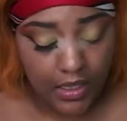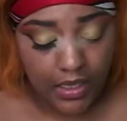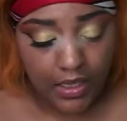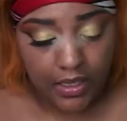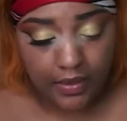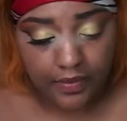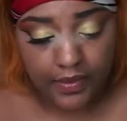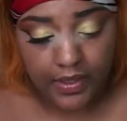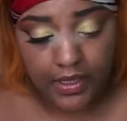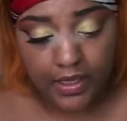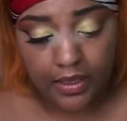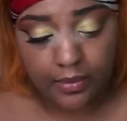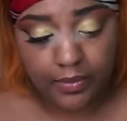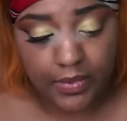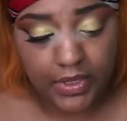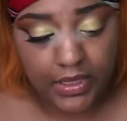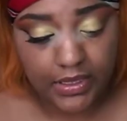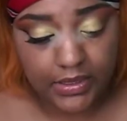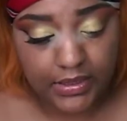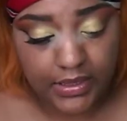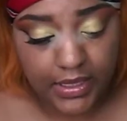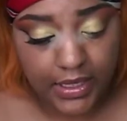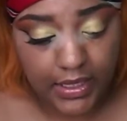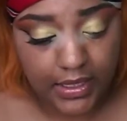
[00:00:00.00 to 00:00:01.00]
And then I'm going
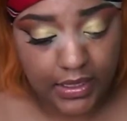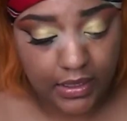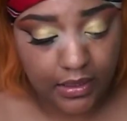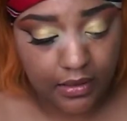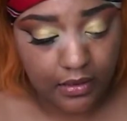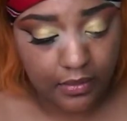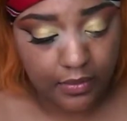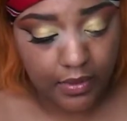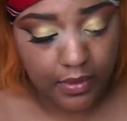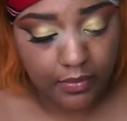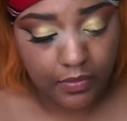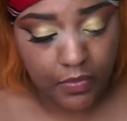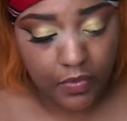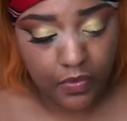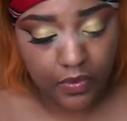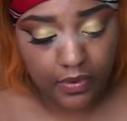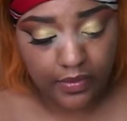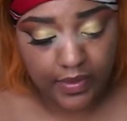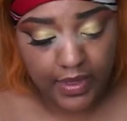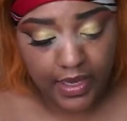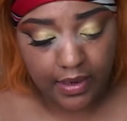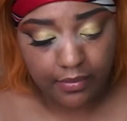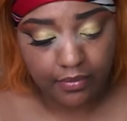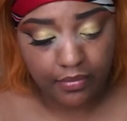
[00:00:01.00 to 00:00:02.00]
to take a little bit more of
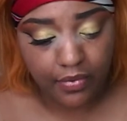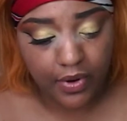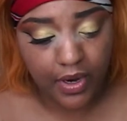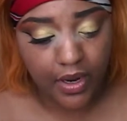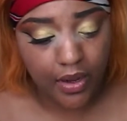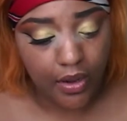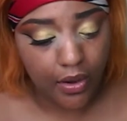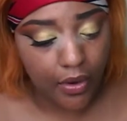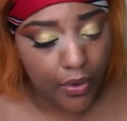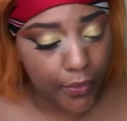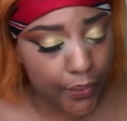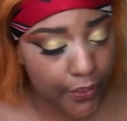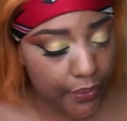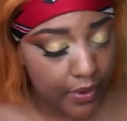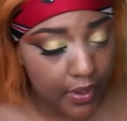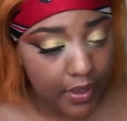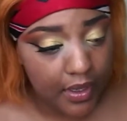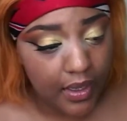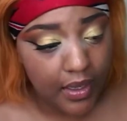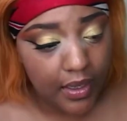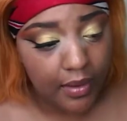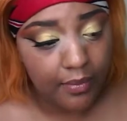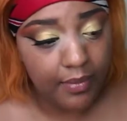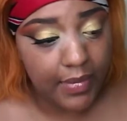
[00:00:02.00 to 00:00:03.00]
that brown
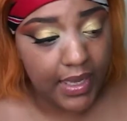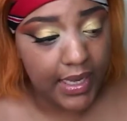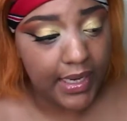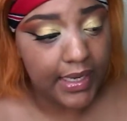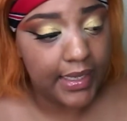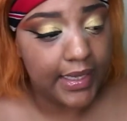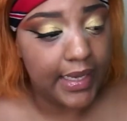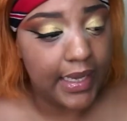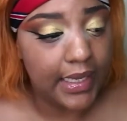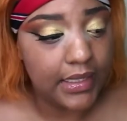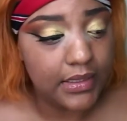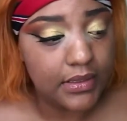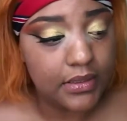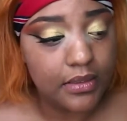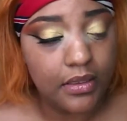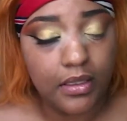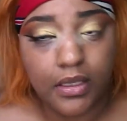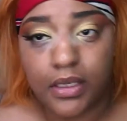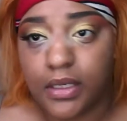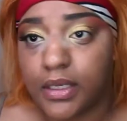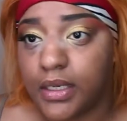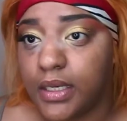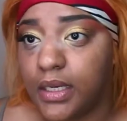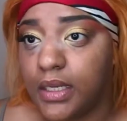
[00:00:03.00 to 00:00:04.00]
Madagascar
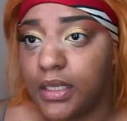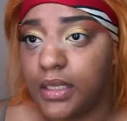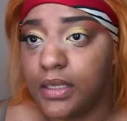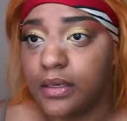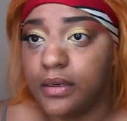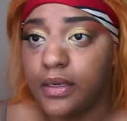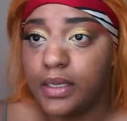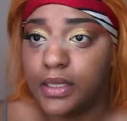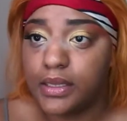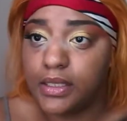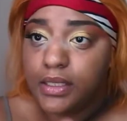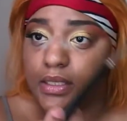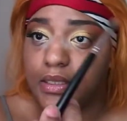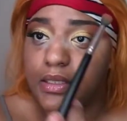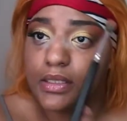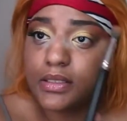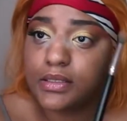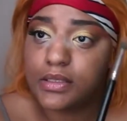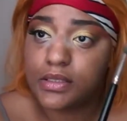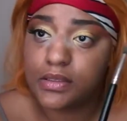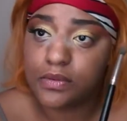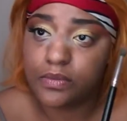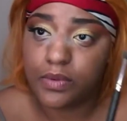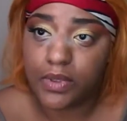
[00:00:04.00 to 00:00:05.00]
color, and then this
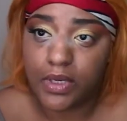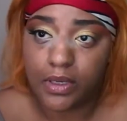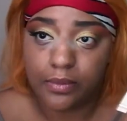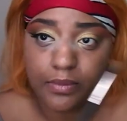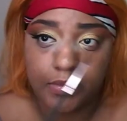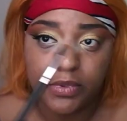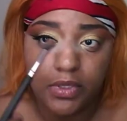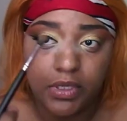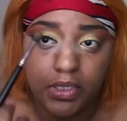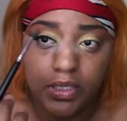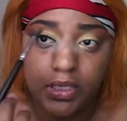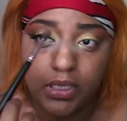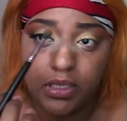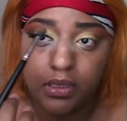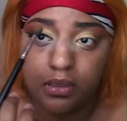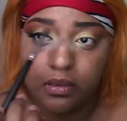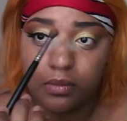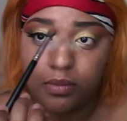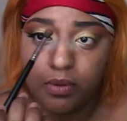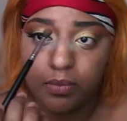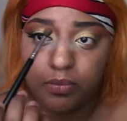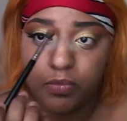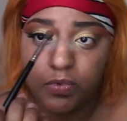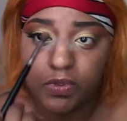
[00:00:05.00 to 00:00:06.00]
is where I'm going to get a
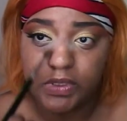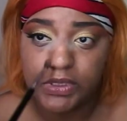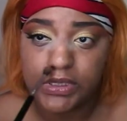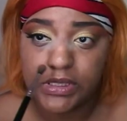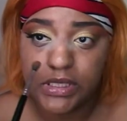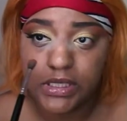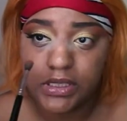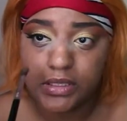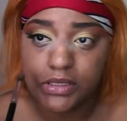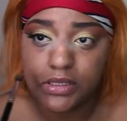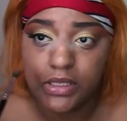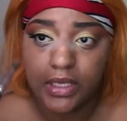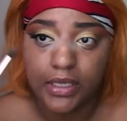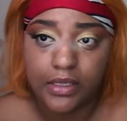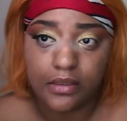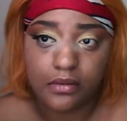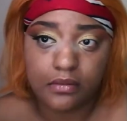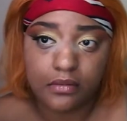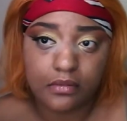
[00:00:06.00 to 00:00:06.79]
little bit more intense, like